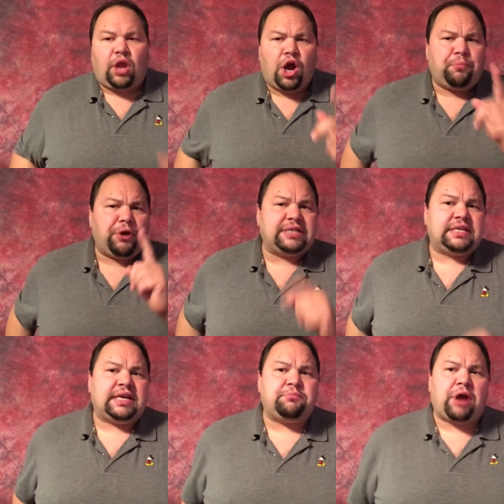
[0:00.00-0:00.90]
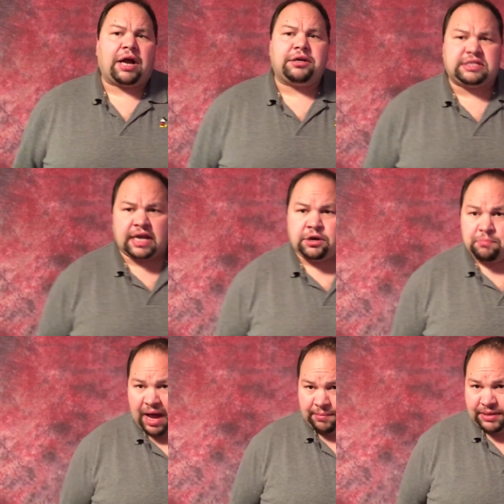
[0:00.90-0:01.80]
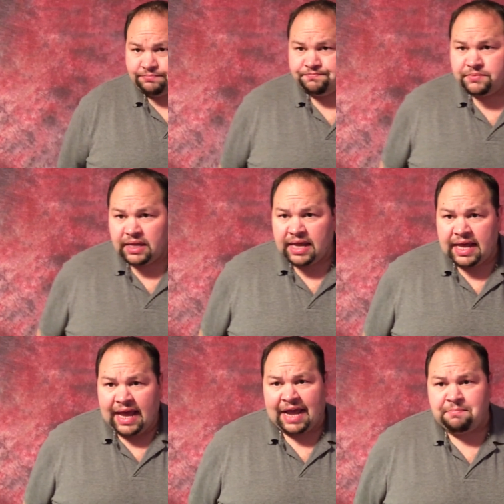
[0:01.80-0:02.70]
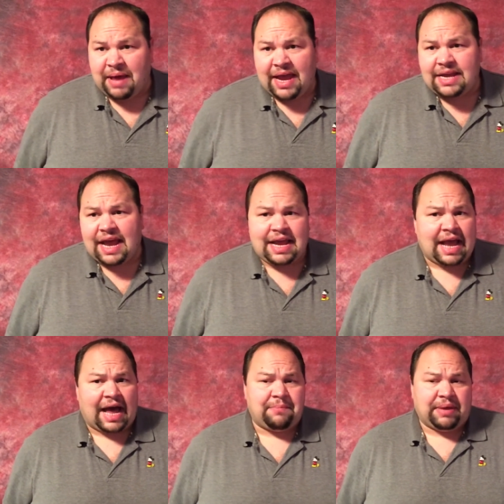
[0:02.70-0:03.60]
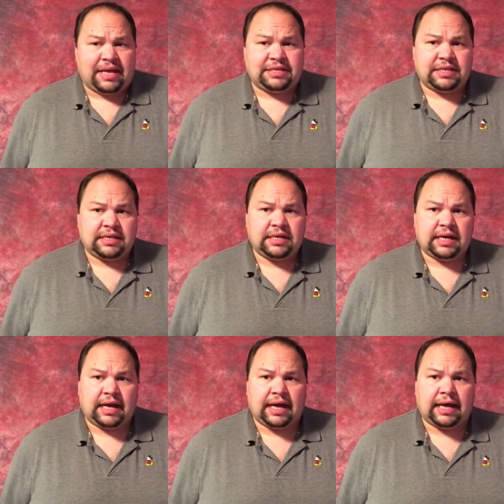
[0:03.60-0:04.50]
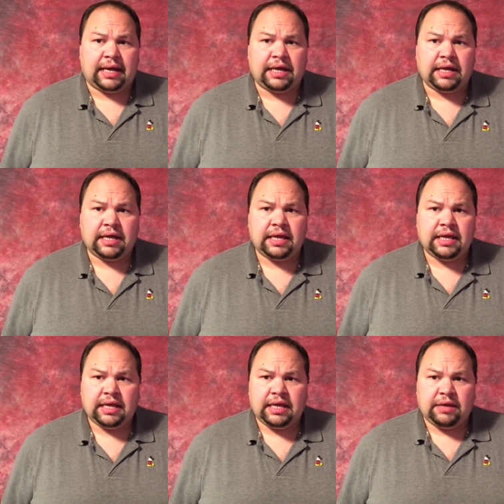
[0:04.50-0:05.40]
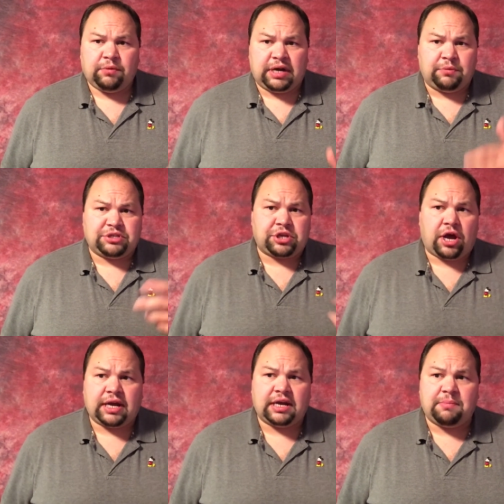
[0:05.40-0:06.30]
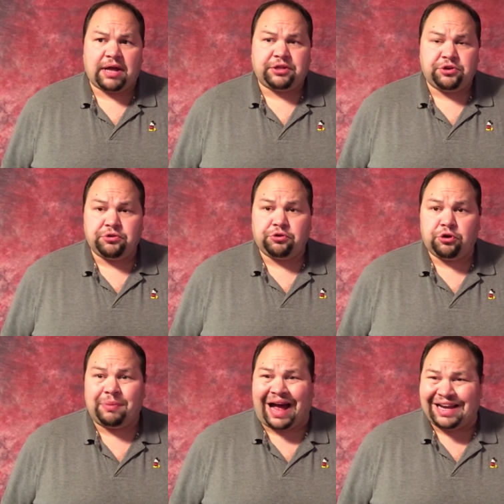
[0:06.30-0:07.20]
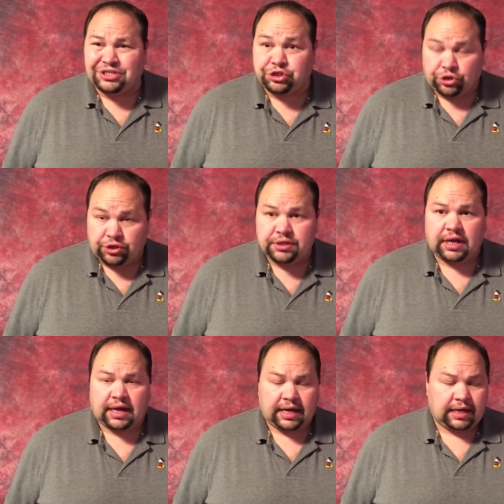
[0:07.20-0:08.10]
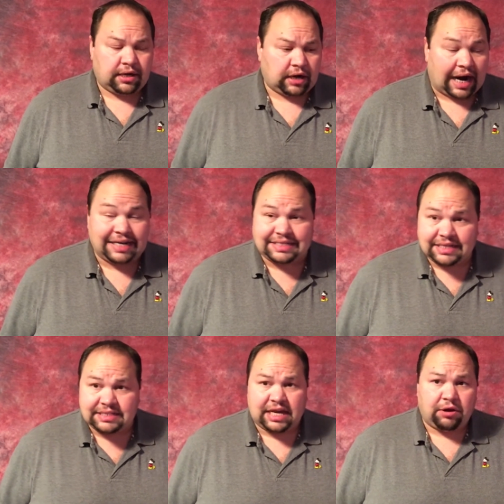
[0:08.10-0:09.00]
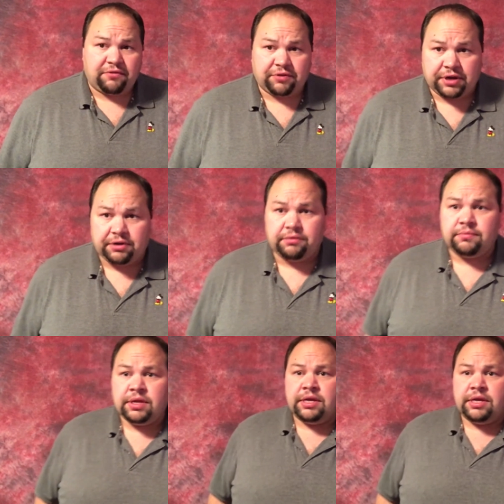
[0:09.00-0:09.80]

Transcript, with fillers: our president, Barack Hussein Obama, had made a comment uh, when he was talking about the new group ISIL, uh, or ISIS, however you